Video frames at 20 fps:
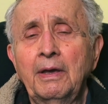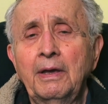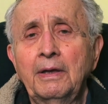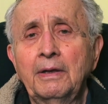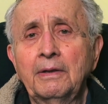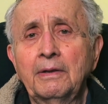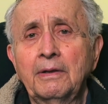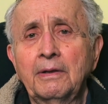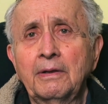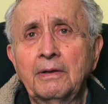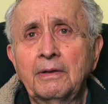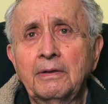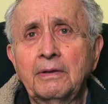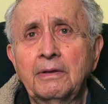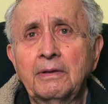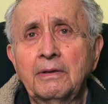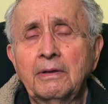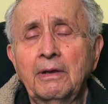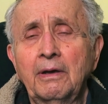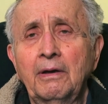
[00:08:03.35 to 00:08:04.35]
And
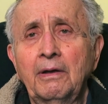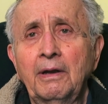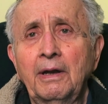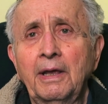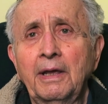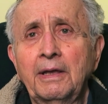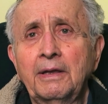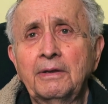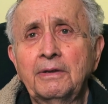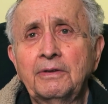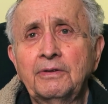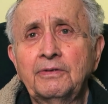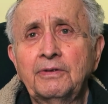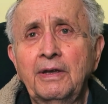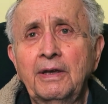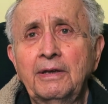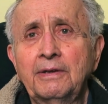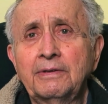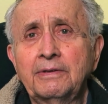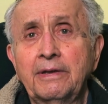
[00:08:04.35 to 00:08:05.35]
all I could
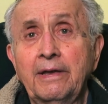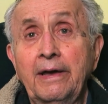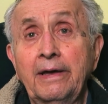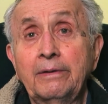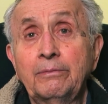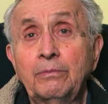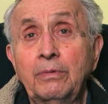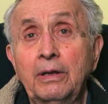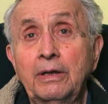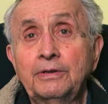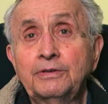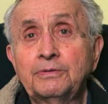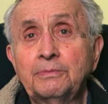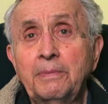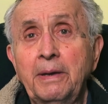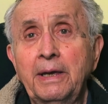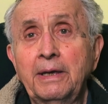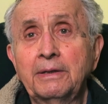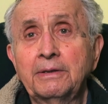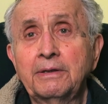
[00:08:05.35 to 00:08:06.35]
say is God bless
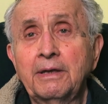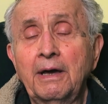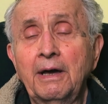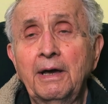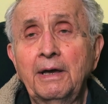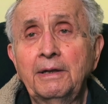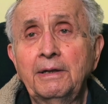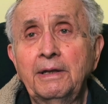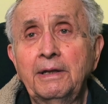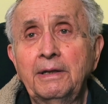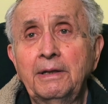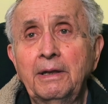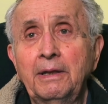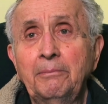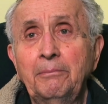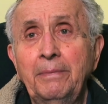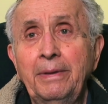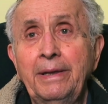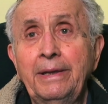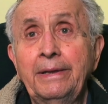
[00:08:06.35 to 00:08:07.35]
mankind and
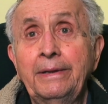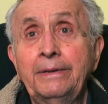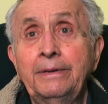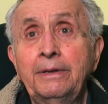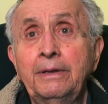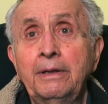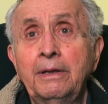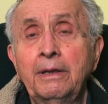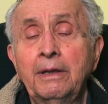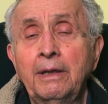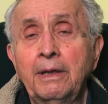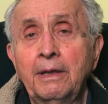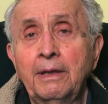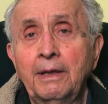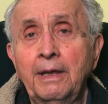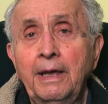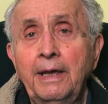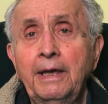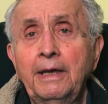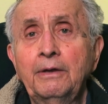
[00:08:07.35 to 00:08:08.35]
the men
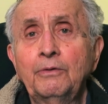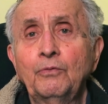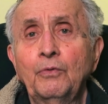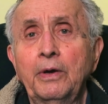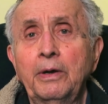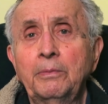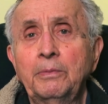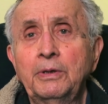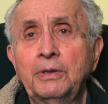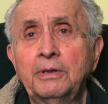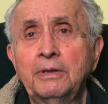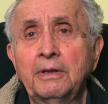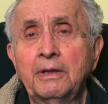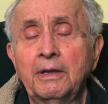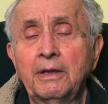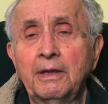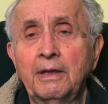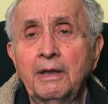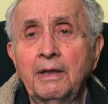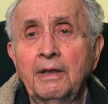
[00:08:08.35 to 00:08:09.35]
and
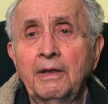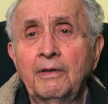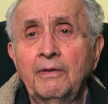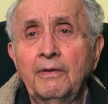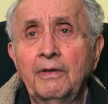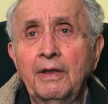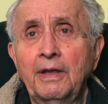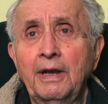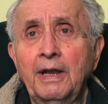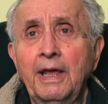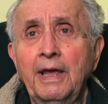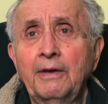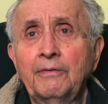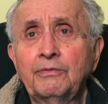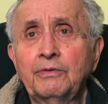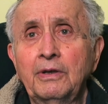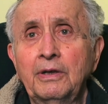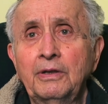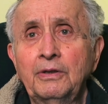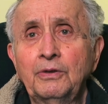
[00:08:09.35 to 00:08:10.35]
women that
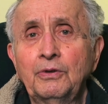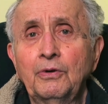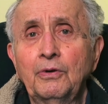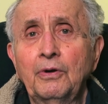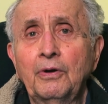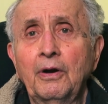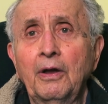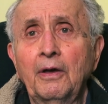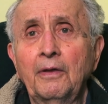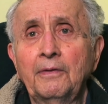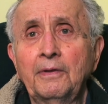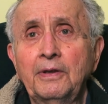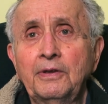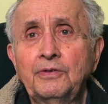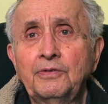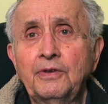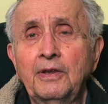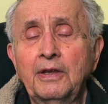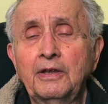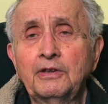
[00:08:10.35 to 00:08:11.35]
have to endure all
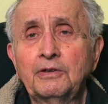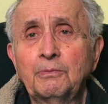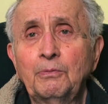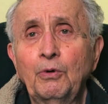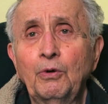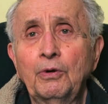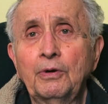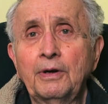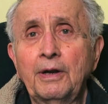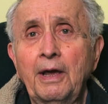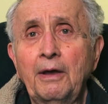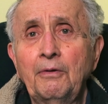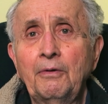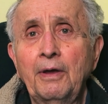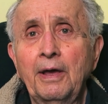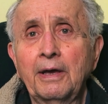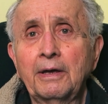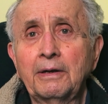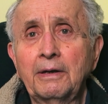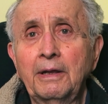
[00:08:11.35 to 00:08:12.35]
these things more
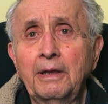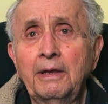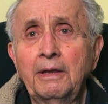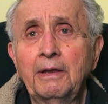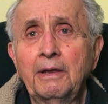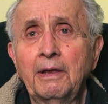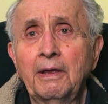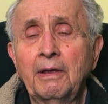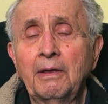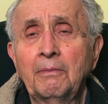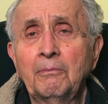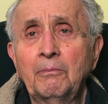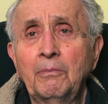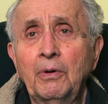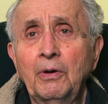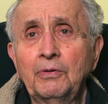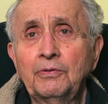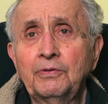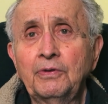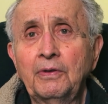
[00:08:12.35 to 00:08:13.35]
directly
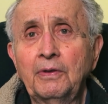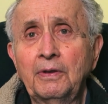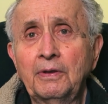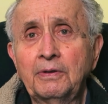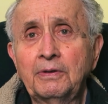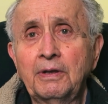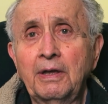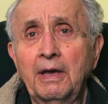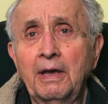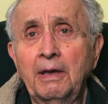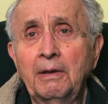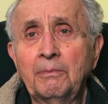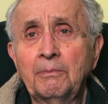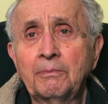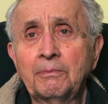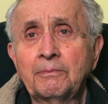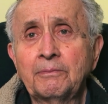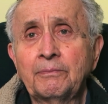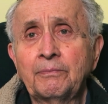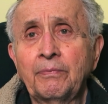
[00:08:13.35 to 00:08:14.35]
most of the time.